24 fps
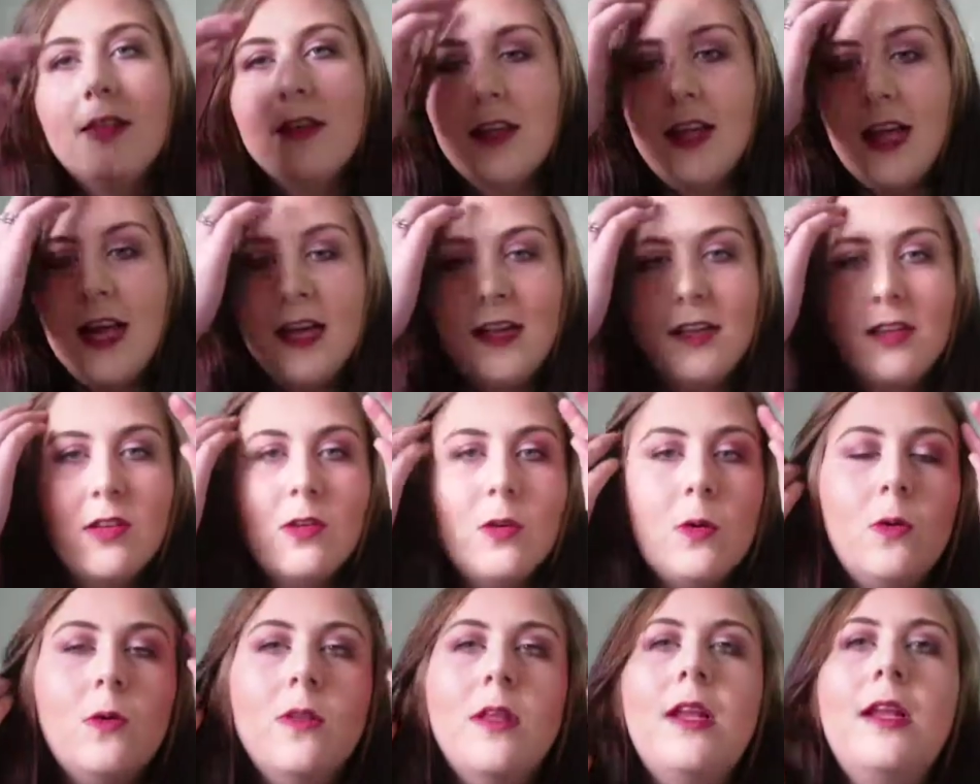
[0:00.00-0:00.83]
so that
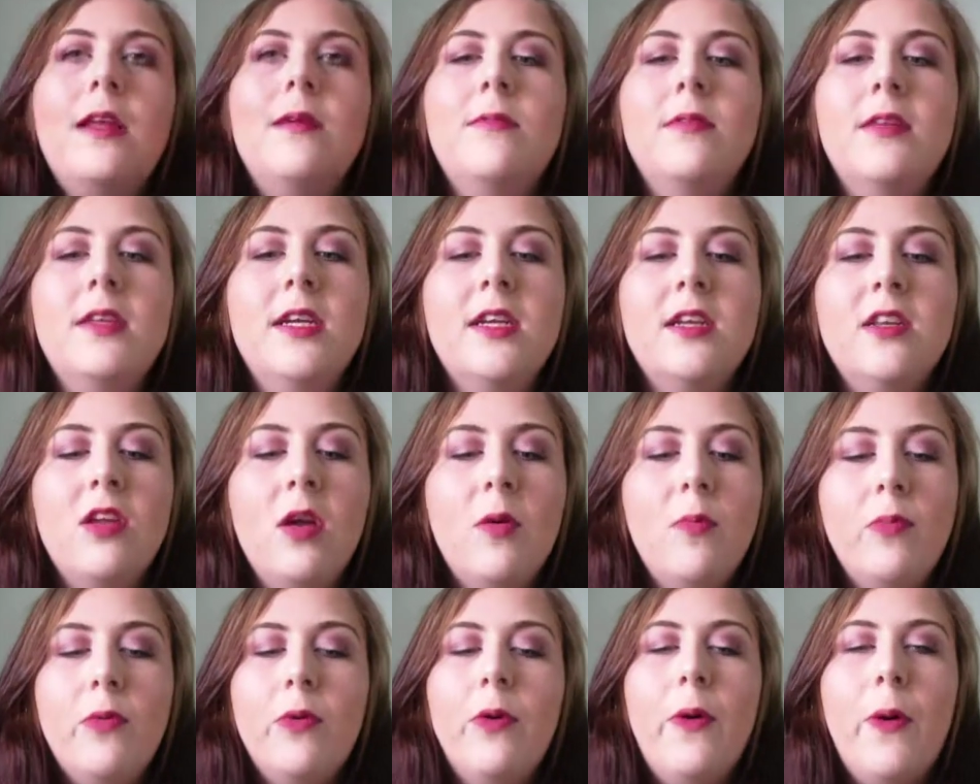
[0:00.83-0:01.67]
is all the
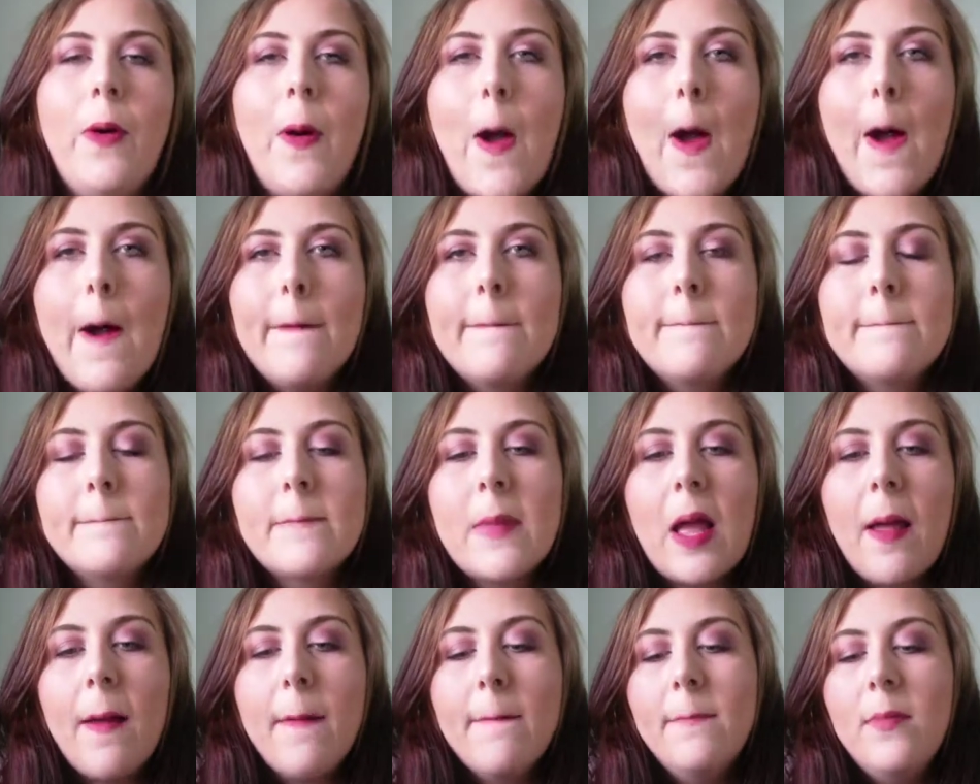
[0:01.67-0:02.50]
lipsticks I bought.
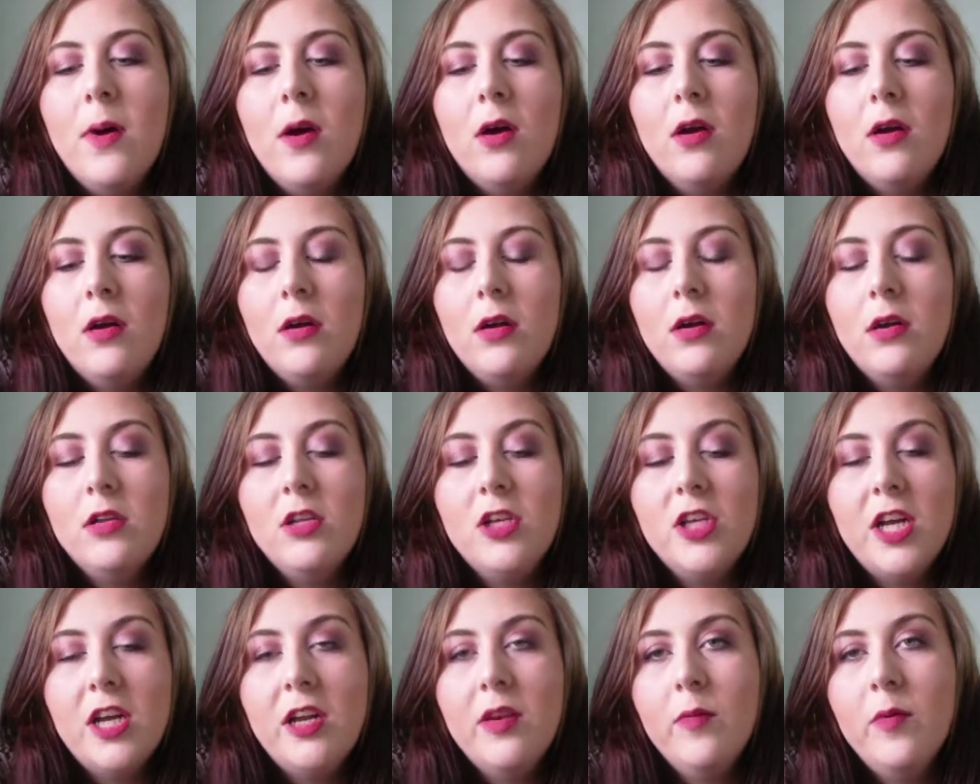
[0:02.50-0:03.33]
My
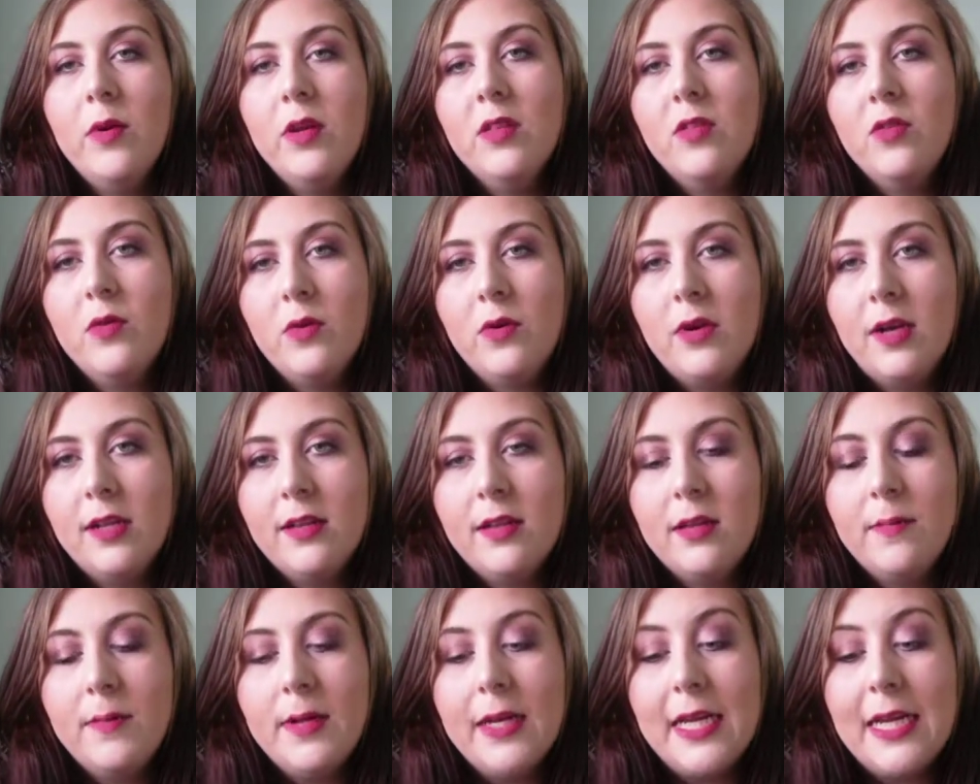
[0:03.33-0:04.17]
genuine thought
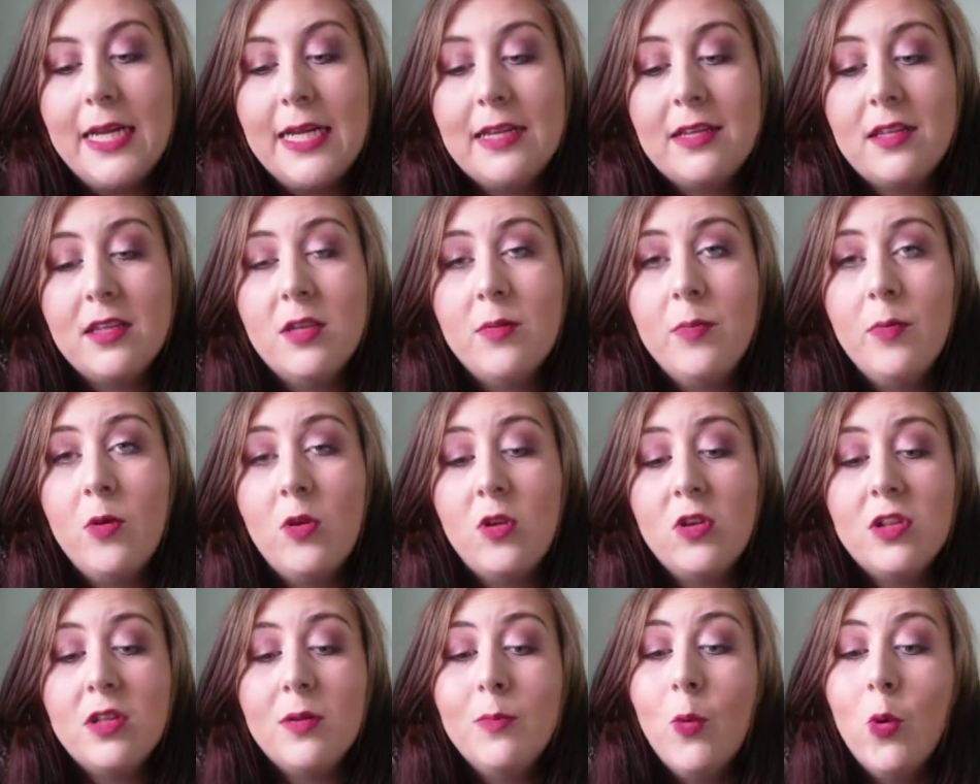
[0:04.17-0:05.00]
at the minute is, to be
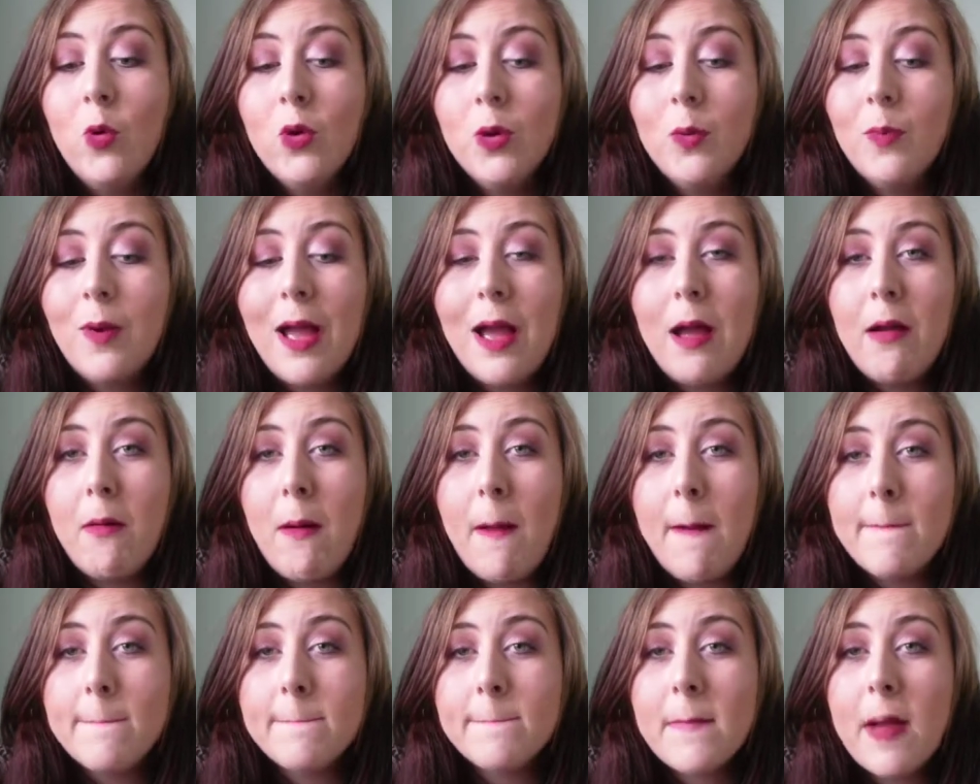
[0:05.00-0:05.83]
honest, the more you
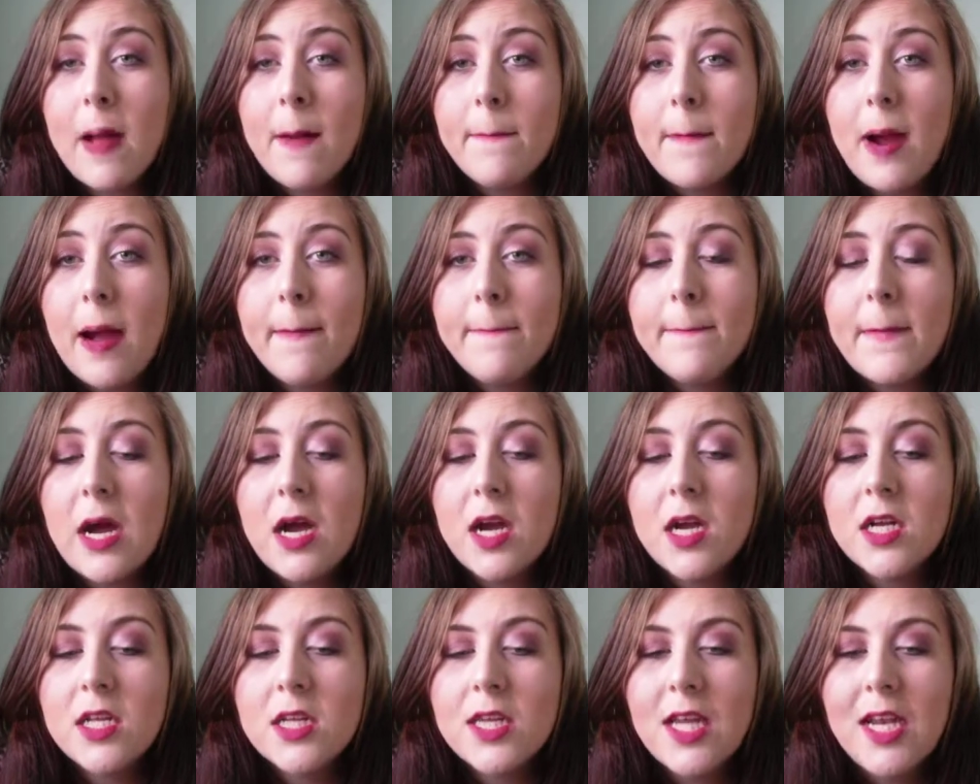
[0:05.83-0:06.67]
wear them,
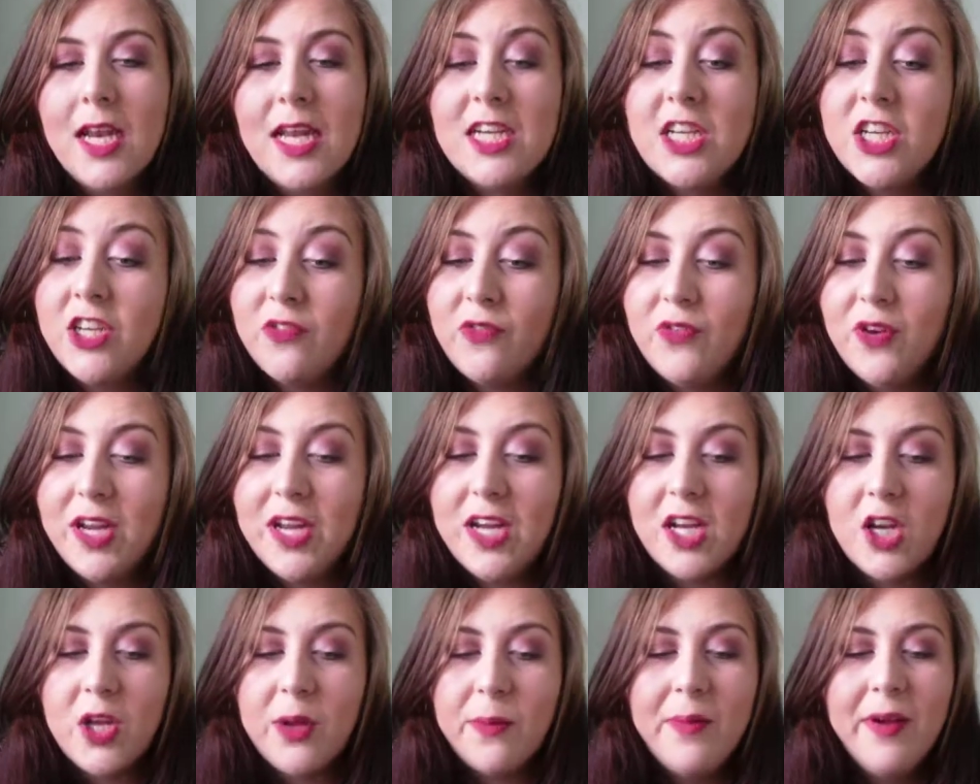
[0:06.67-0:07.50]
the less you
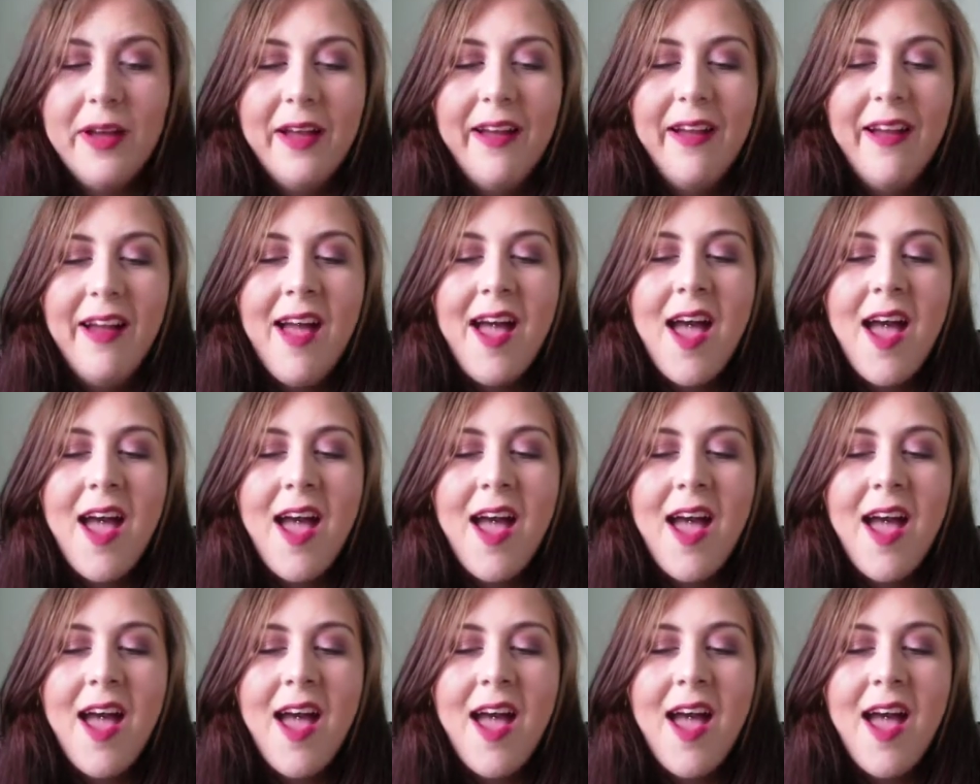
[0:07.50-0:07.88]
feel them.